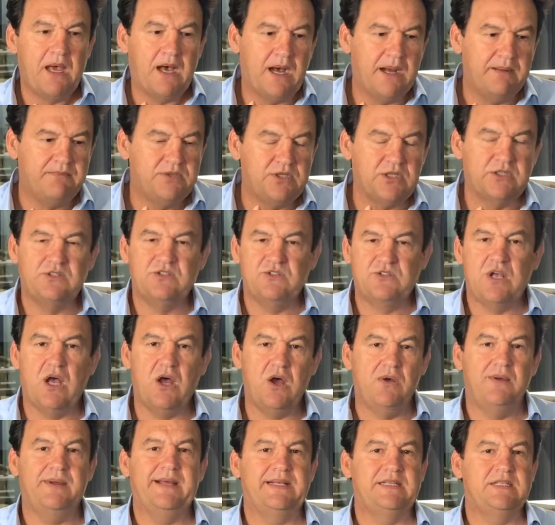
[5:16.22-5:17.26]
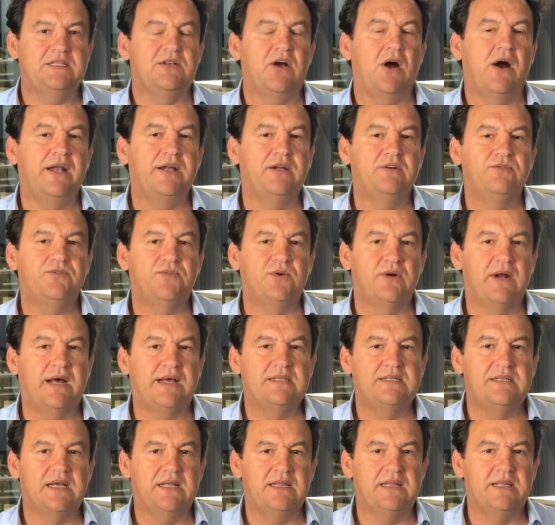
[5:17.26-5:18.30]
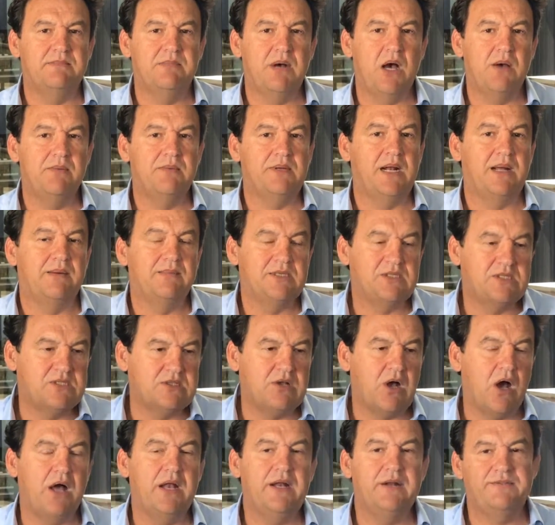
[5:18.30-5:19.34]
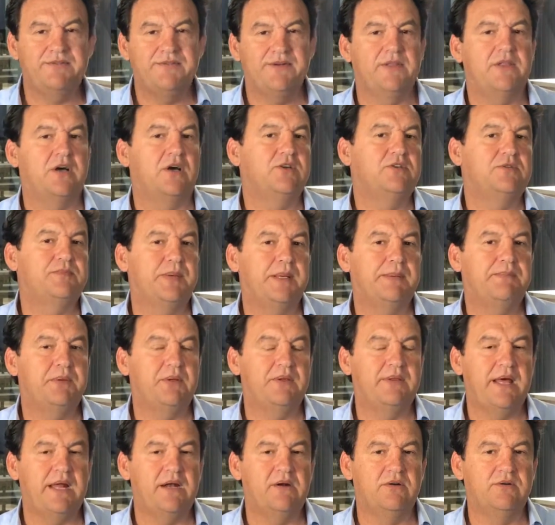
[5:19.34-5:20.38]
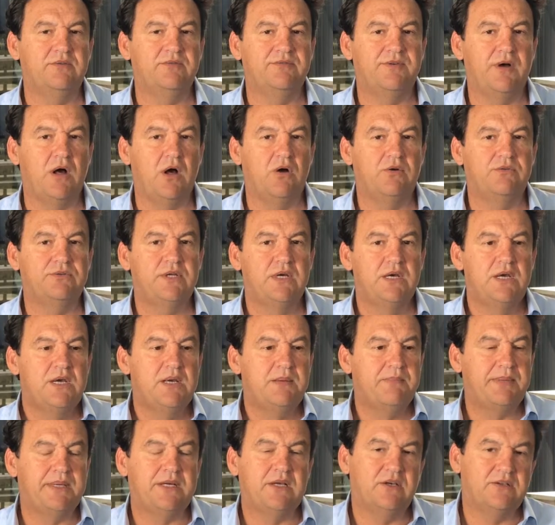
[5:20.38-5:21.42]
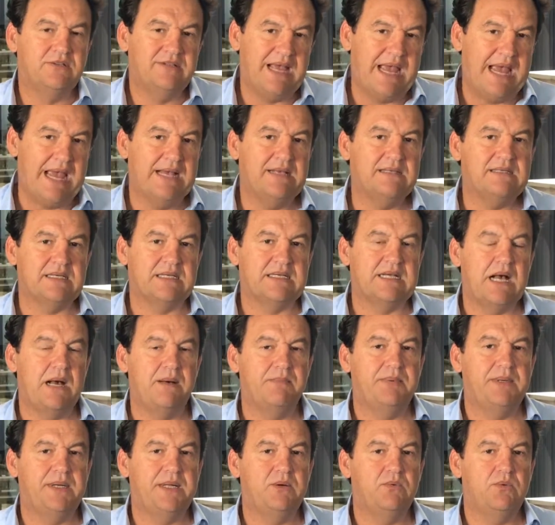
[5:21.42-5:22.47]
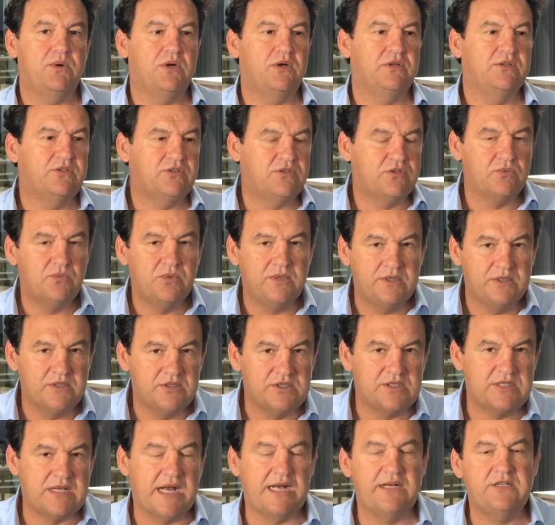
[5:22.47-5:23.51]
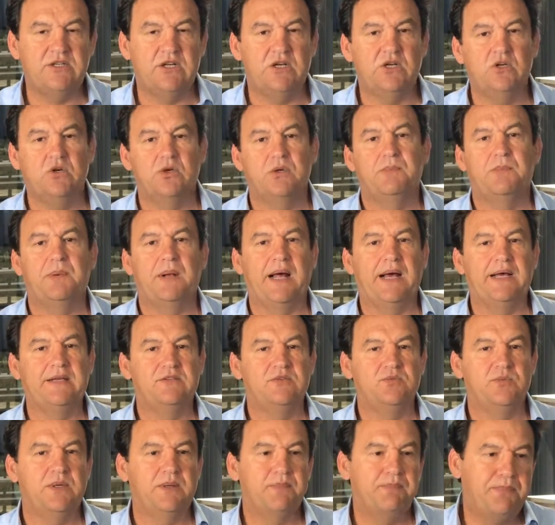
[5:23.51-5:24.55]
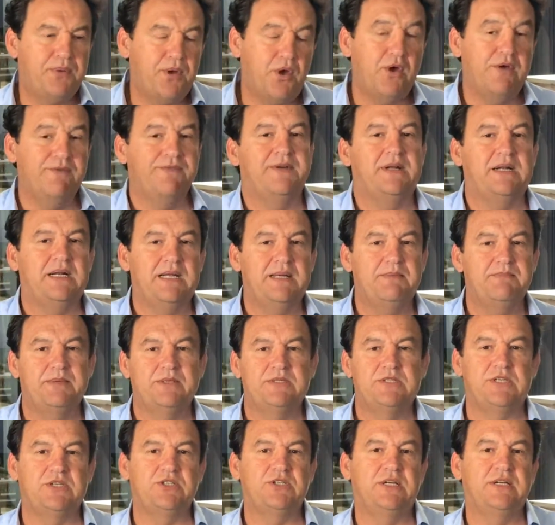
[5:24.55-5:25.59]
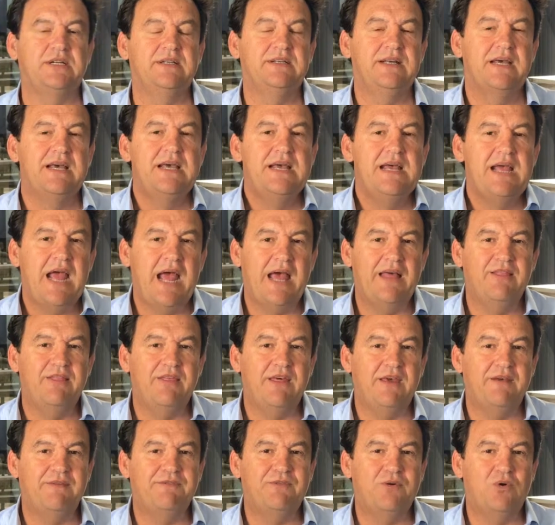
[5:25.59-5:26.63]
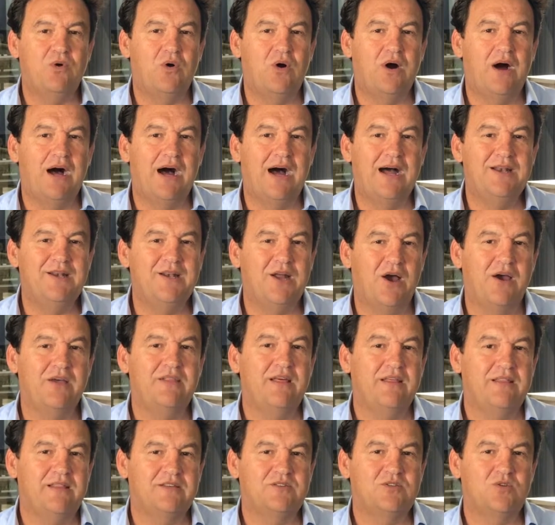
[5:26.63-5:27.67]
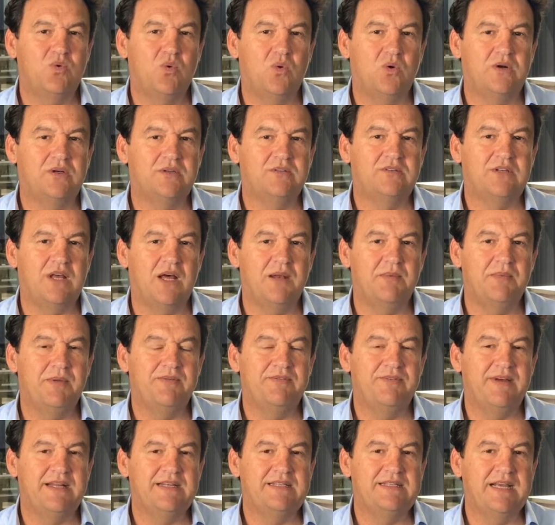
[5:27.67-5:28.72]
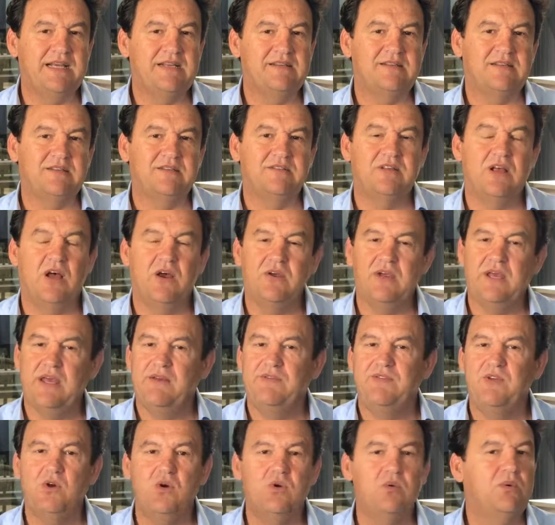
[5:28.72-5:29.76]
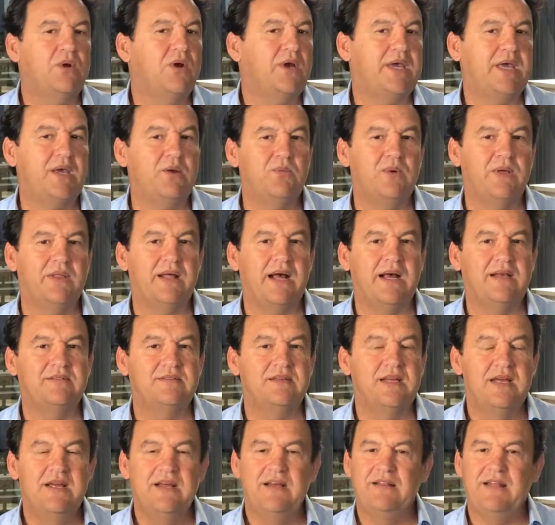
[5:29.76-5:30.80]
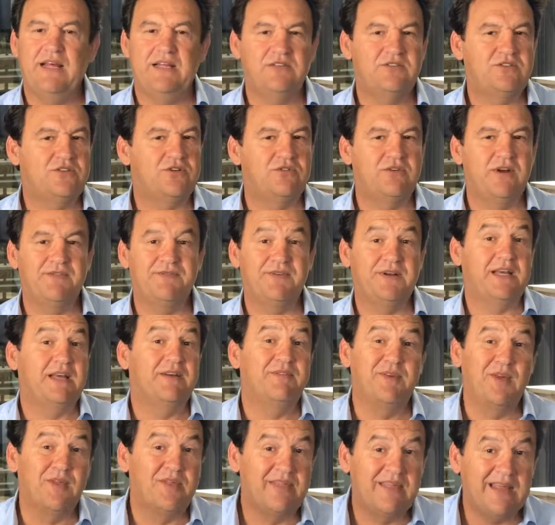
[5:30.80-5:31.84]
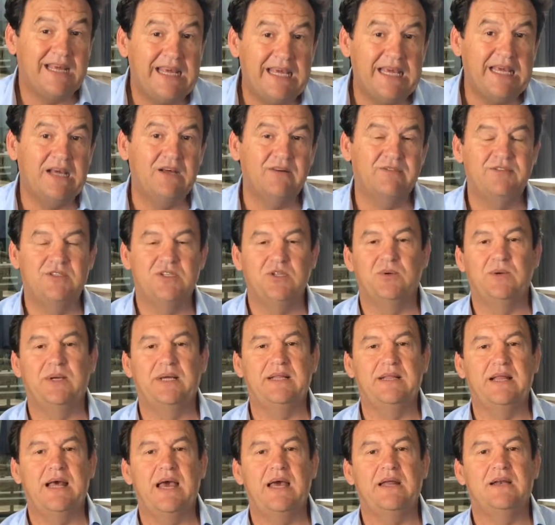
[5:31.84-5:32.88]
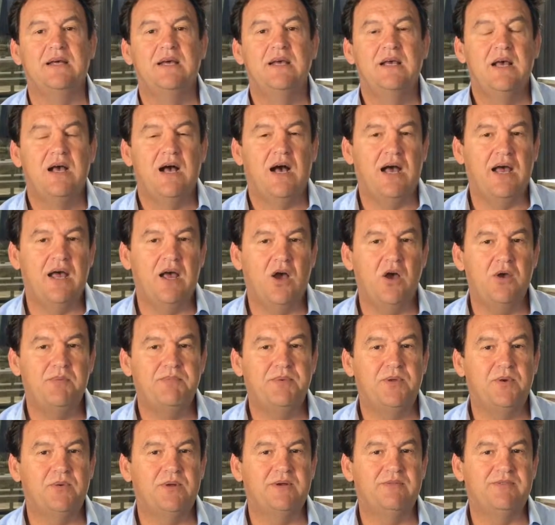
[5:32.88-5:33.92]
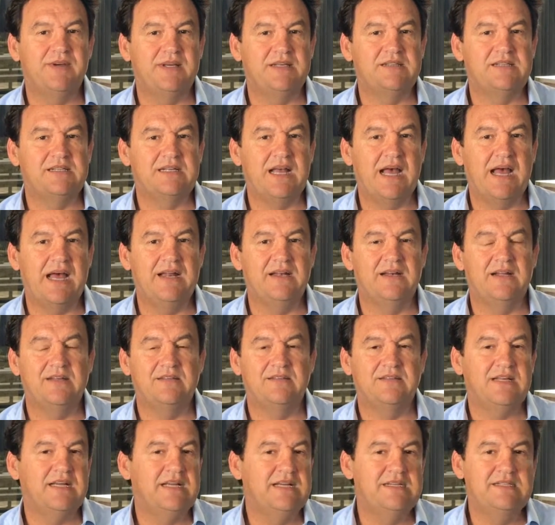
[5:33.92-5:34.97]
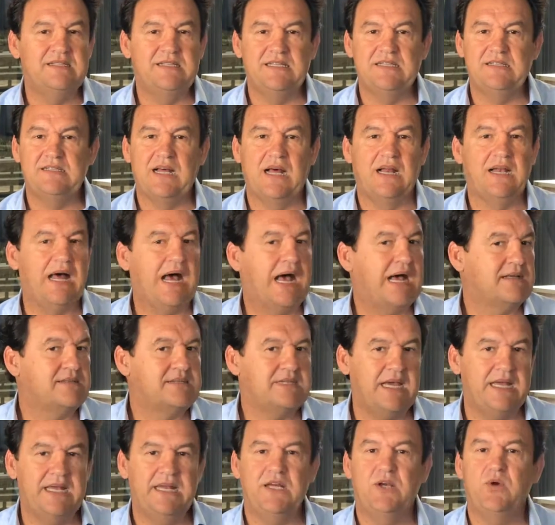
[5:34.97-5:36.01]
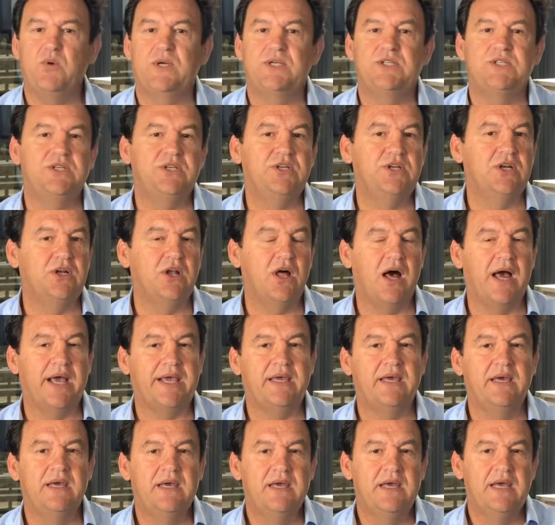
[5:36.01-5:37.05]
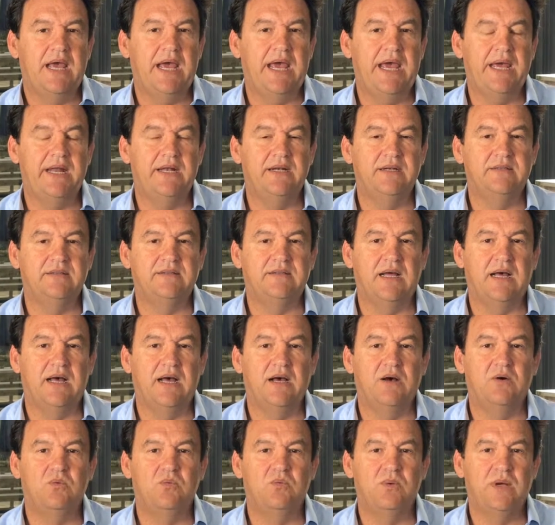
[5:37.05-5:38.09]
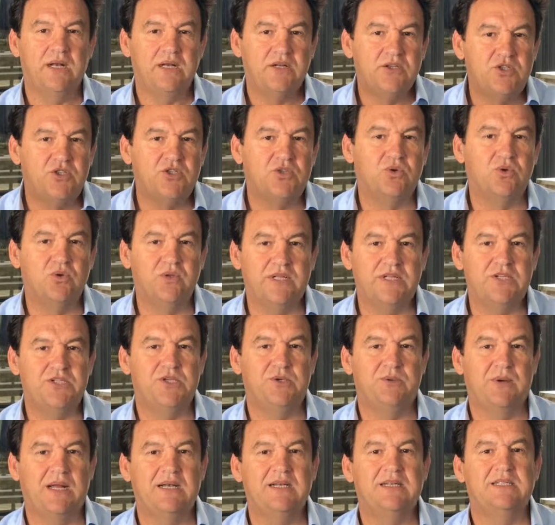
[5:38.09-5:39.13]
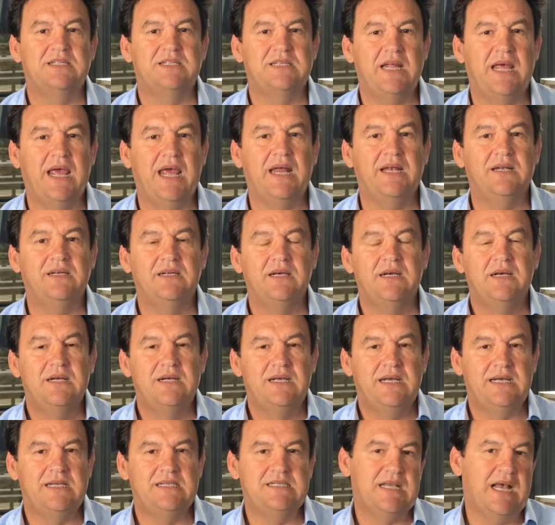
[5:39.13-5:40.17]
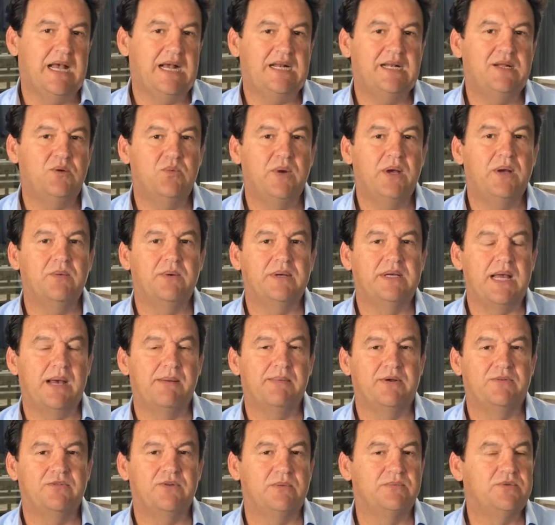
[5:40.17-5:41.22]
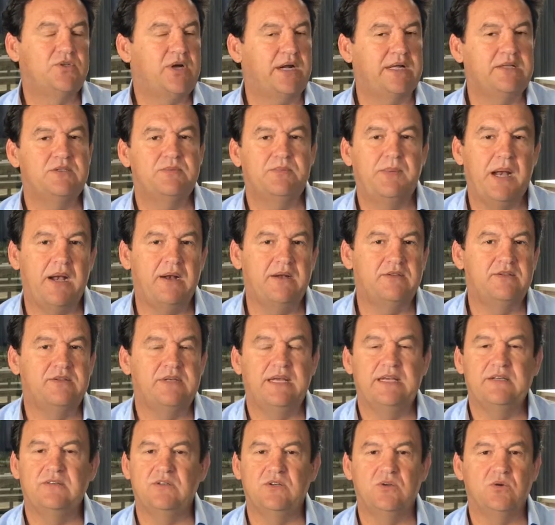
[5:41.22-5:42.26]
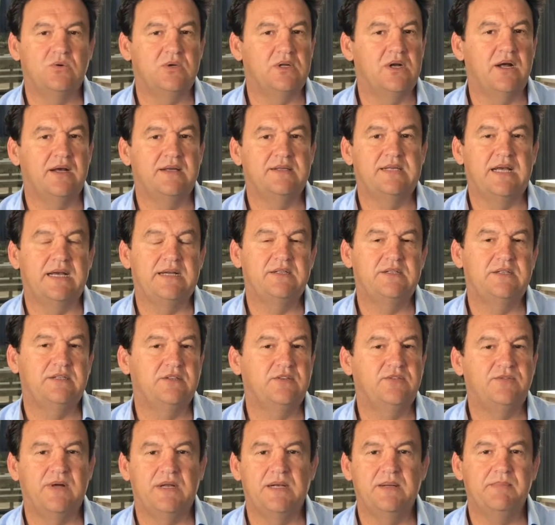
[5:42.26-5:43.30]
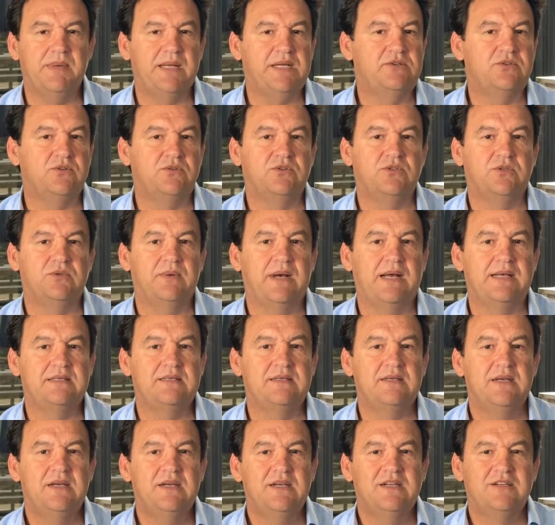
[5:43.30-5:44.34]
I'm just so excited for us at the moment. I'm excited for those people that are involved, because as a company we're in such a good place. We're perfectly positioned, and therefore I know that this quarter is going to be fantastic. So if you're working with us, that's terrific. If you're thinking of doing that, I hope you investigate us in detail, ask any question you like, and we'll ensure that you understand exactly where we're coming from. Transparency as an organisation is fundamental to us.